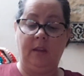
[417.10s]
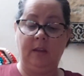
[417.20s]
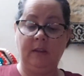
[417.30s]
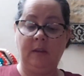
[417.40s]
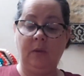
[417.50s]

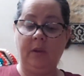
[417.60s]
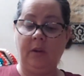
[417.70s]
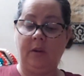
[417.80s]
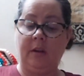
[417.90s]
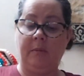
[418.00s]
Because the only
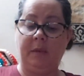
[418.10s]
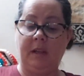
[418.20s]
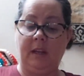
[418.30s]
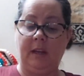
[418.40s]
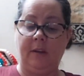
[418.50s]
yarn I'm
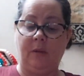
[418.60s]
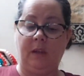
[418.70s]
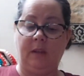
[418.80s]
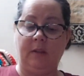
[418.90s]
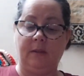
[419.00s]
getting now
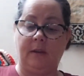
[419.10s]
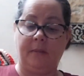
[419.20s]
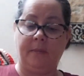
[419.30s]
is